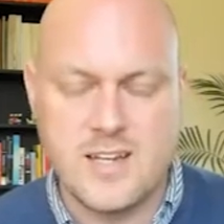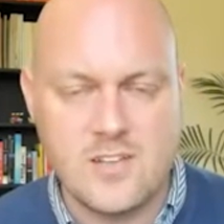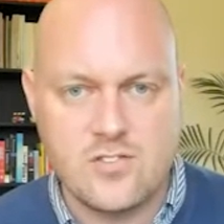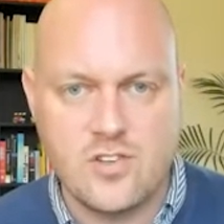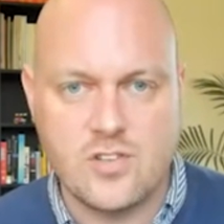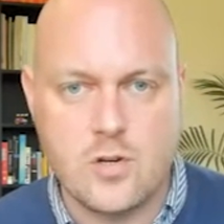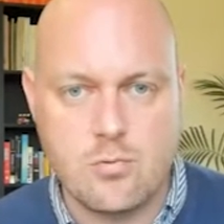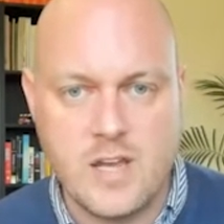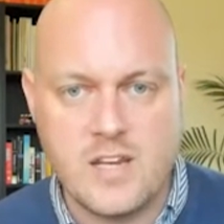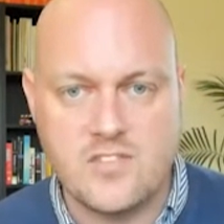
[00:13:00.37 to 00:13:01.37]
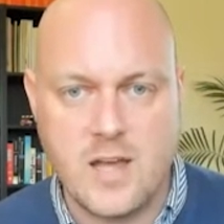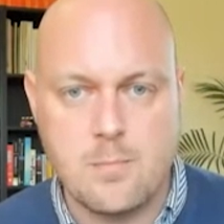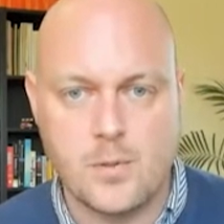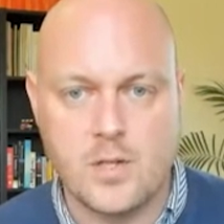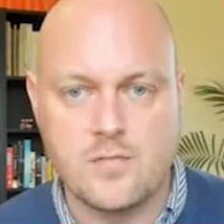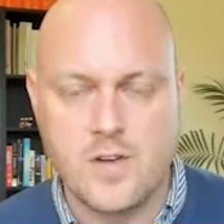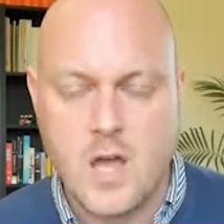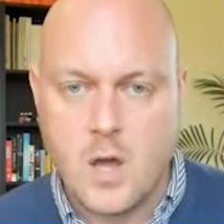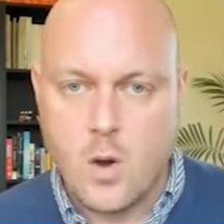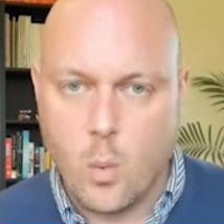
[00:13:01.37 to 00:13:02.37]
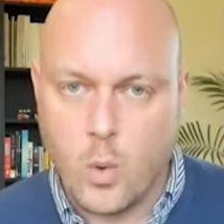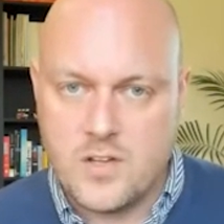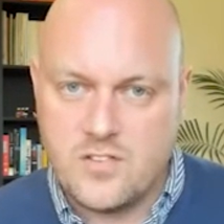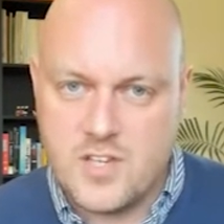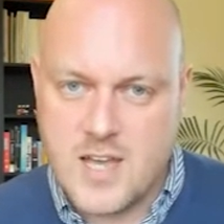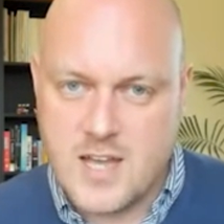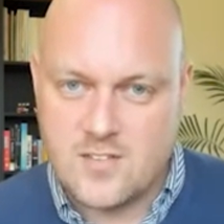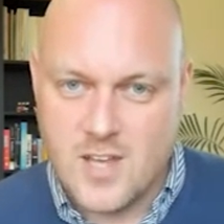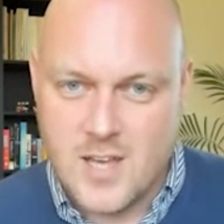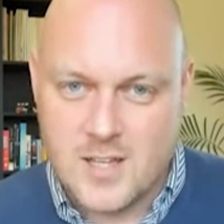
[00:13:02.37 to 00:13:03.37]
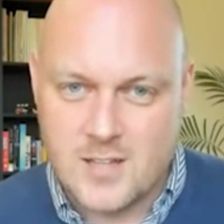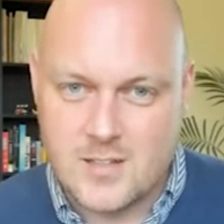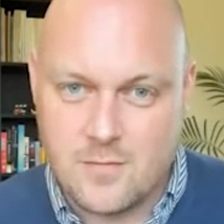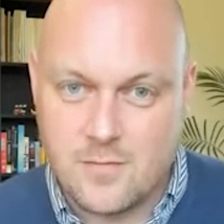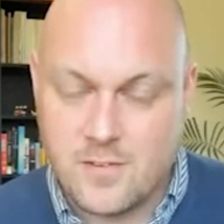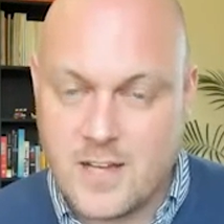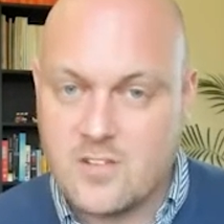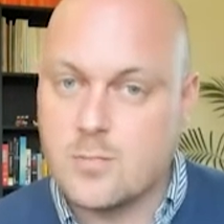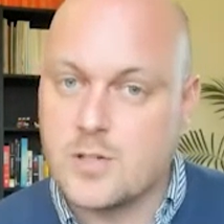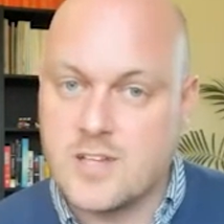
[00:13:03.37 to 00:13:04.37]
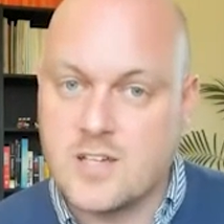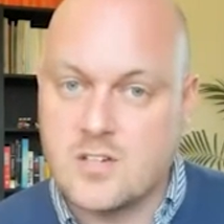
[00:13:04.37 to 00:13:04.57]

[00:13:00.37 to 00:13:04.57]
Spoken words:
And that's just a great example of once you get the flexible